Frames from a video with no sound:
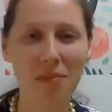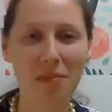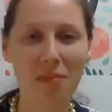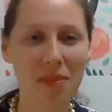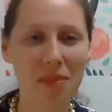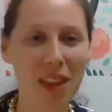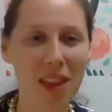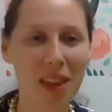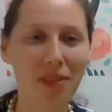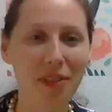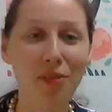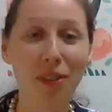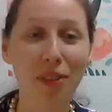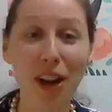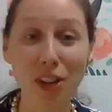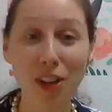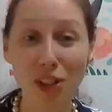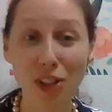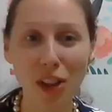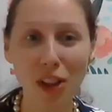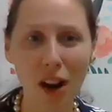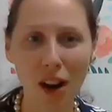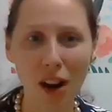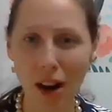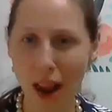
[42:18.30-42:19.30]
a fresh
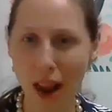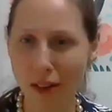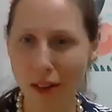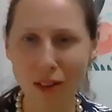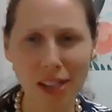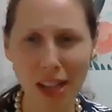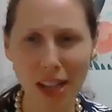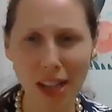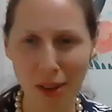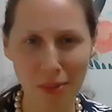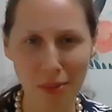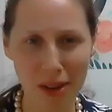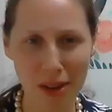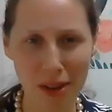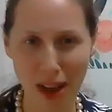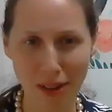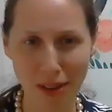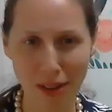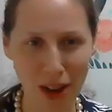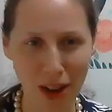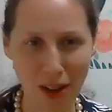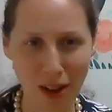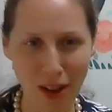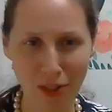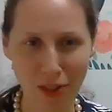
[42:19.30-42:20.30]
start. Every time we have
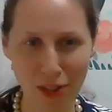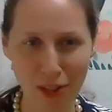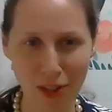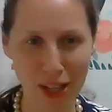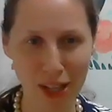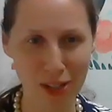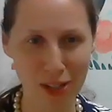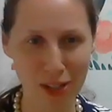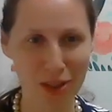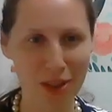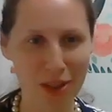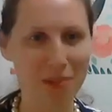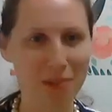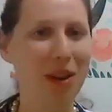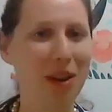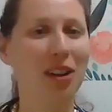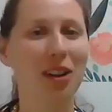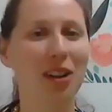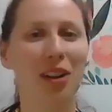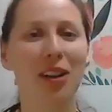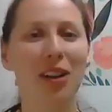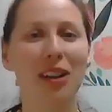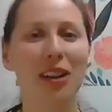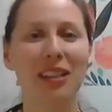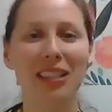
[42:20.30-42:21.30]
a conversation with a
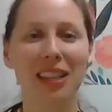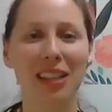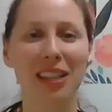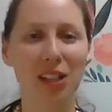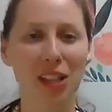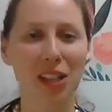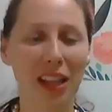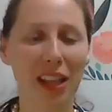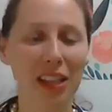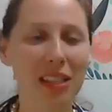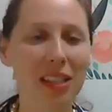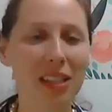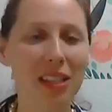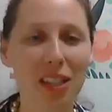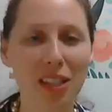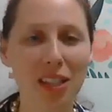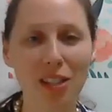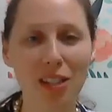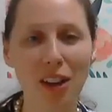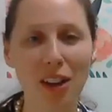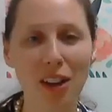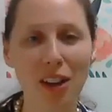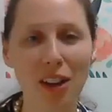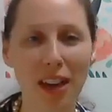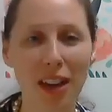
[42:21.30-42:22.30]
partner, it's a chance to
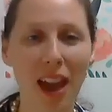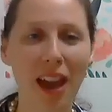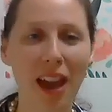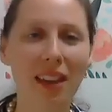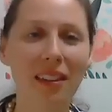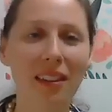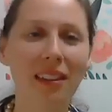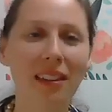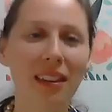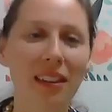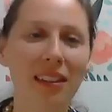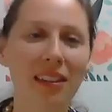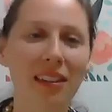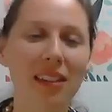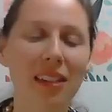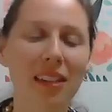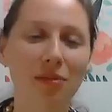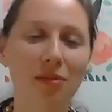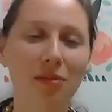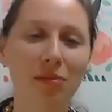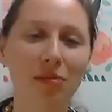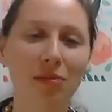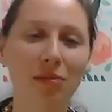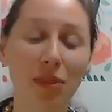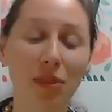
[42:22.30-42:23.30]
start again and
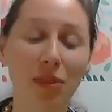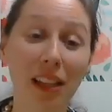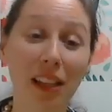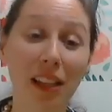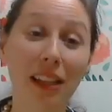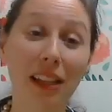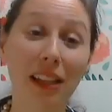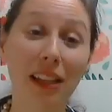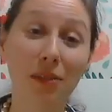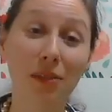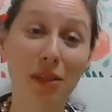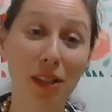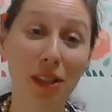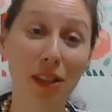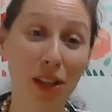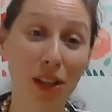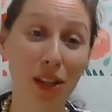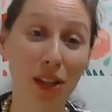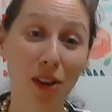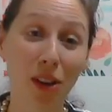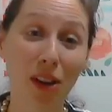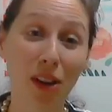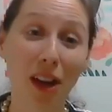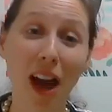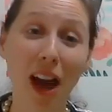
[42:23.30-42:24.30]
to really lead with the
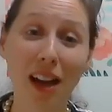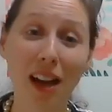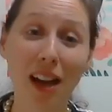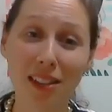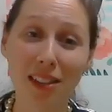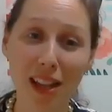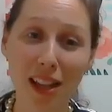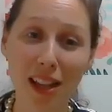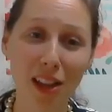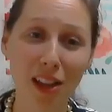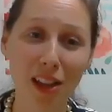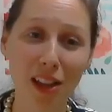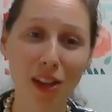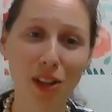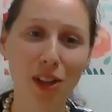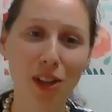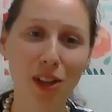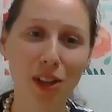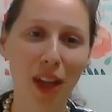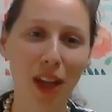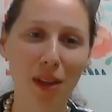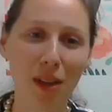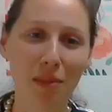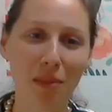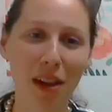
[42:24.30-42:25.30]
curiosity that you're
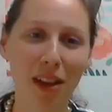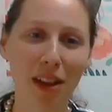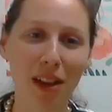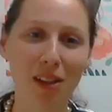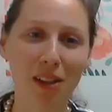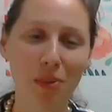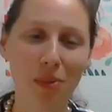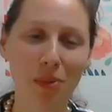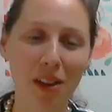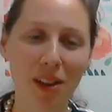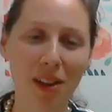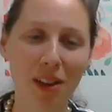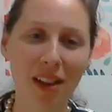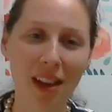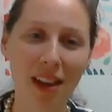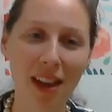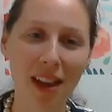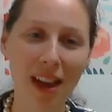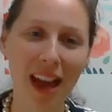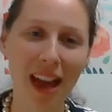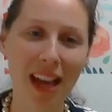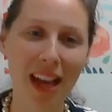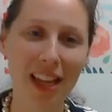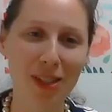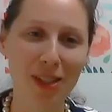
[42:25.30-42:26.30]
talking about as we
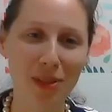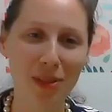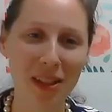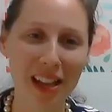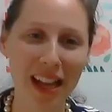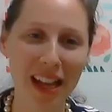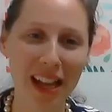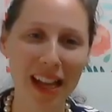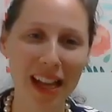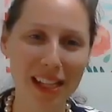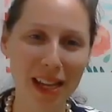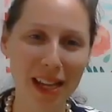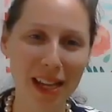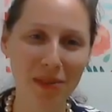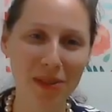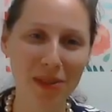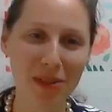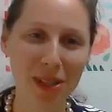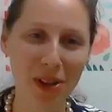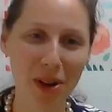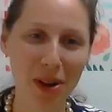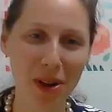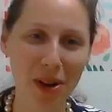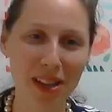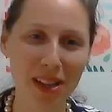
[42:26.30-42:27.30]
attempt
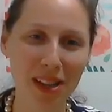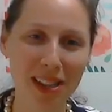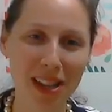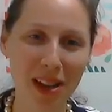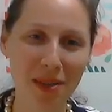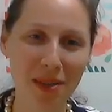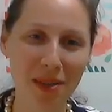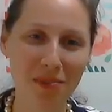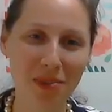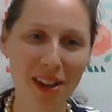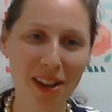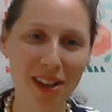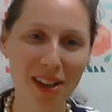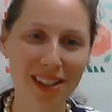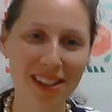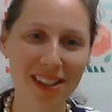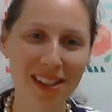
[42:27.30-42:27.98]
to cross that bridge.